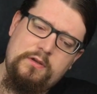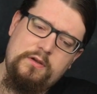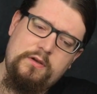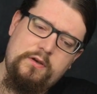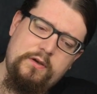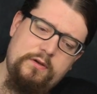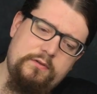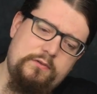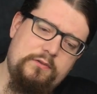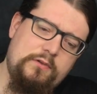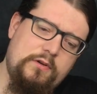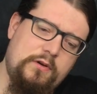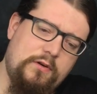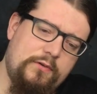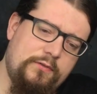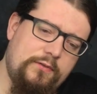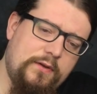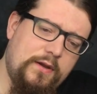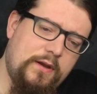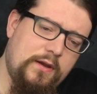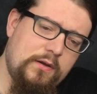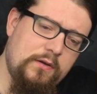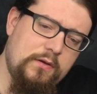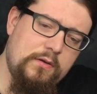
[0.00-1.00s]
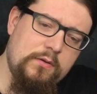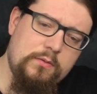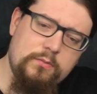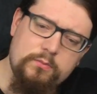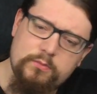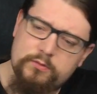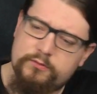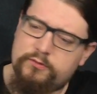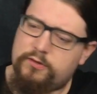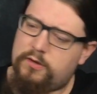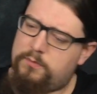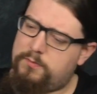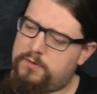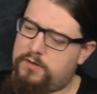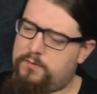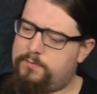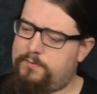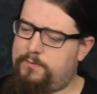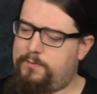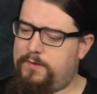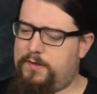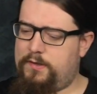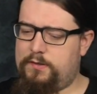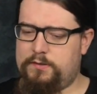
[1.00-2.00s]
iced coffee will cheer me up
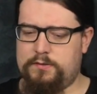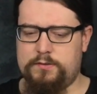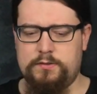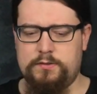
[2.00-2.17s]
a bit